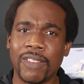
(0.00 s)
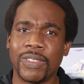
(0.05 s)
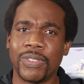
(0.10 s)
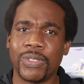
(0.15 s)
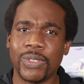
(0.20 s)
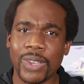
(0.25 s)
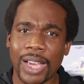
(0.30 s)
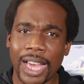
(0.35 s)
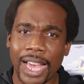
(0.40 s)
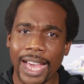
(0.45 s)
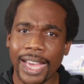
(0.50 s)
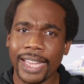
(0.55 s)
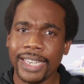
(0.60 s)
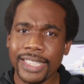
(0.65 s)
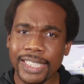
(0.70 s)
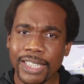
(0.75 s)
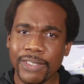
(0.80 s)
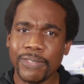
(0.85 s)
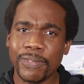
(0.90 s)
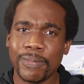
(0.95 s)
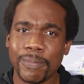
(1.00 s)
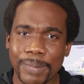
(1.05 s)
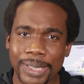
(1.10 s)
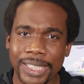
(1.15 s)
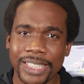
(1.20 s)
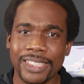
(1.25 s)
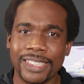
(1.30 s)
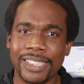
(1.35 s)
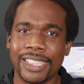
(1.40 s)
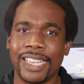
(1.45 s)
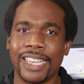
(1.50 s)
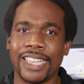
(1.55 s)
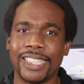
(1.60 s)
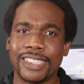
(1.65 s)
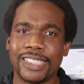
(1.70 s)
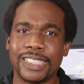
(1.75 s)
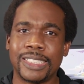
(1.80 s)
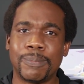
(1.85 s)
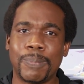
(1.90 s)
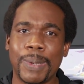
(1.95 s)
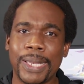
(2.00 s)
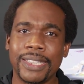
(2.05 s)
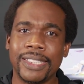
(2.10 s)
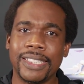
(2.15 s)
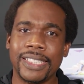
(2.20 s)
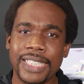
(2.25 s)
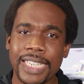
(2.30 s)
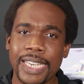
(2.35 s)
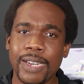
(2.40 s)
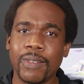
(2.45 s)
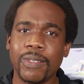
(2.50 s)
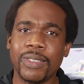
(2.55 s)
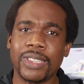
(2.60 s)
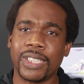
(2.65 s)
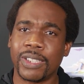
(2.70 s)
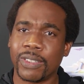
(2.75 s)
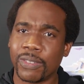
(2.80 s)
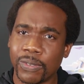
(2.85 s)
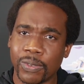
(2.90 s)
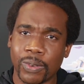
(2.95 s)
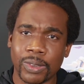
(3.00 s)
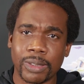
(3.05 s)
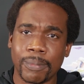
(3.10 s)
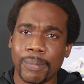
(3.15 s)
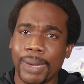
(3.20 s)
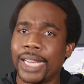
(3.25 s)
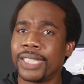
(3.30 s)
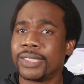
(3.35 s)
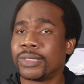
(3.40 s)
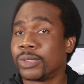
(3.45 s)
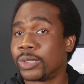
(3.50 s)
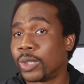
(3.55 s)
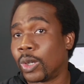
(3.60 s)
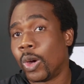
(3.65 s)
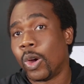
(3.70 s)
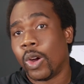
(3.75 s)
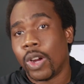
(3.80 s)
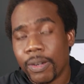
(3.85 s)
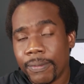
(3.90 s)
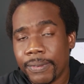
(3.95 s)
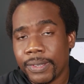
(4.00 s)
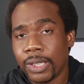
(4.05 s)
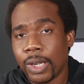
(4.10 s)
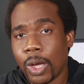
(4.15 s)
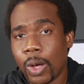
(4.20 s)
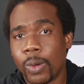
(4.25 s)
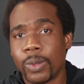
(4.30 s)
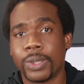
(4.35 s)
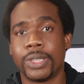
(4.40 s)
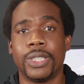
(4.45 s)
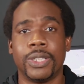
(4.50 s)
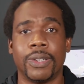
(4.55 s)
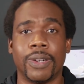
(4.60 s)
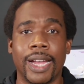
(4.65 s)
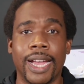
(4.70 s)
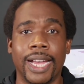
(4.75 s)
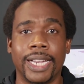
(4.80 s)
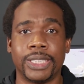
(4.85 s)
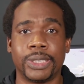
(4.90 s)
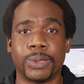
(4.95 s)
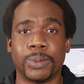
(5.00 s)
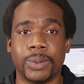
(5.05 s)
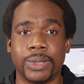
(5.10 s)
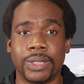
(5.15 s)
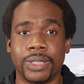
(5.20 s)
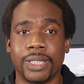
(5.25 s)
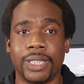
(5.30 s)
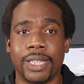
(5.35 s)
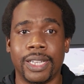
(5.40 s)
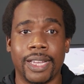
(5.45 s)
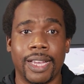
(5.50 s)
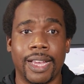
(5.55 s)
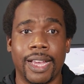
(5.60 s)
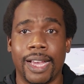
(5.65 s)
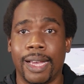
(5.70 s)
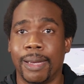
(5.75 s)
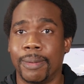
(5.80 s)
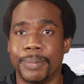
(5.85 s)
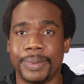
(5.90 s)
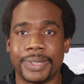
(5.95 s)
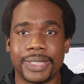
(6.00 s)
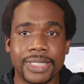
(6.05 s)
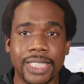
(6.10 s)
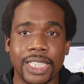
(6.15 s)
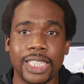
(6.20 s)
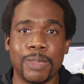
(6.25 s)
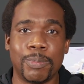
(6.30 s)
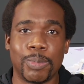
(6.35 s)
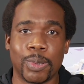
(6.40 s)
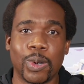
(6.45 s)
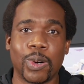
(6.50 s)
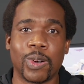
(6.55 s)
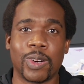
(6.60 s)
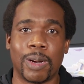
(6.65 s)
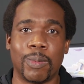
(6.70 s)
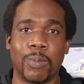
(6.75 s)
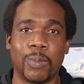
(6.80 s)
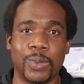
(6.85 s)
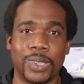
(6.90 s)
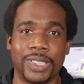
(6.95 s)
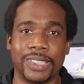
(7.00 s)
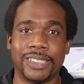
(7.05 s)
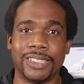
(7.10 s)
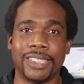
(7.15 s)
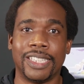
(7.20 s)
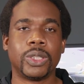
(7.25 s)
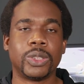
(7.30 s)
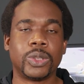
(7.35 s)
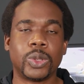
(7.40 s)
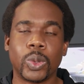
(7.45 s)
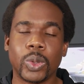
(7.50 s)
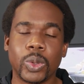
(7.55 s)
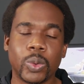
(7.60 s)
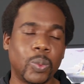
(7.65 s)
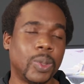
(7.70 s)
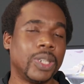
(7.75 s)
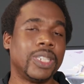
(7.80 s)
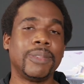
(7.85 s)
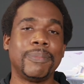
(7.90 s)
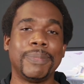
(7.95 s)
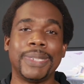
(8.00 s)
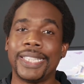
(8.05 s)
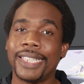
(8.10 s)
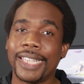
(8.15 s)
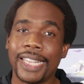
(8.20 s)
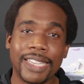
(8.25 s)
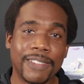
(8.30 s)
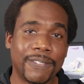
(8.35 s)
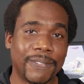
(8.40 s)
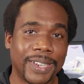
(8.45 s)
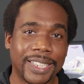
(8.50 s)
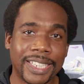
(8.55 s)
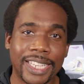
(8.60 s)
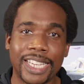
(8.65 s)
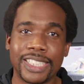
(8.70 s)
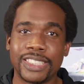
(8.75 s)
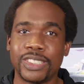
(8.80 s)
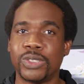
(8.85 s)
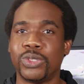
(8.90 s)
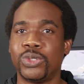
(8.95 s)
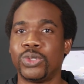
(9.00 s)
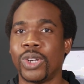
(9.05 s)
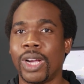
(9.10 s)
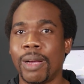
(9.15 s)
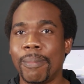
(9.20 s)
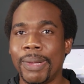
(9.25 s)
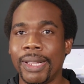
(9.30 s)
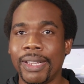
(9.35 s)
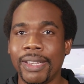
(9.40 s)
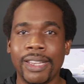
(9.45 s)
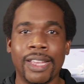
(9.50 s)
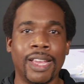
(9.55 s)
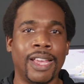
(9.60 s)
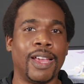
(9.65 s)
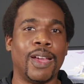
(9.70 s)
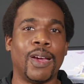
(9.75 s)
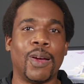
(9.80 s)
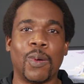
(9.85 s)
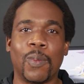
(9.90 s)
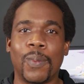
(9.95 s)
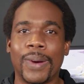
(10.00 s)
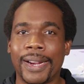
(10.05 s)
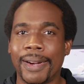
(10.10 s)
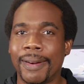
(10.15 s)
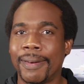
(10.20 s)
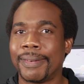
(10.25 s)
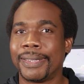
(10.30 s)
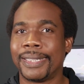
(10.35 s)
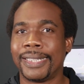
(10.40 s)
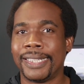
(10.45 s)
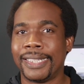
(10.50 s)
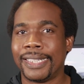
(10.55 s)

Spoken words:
If you had enough money to spend a year there for the masters or however long your actual study program was, so you wouldn't be in any financial trouble where,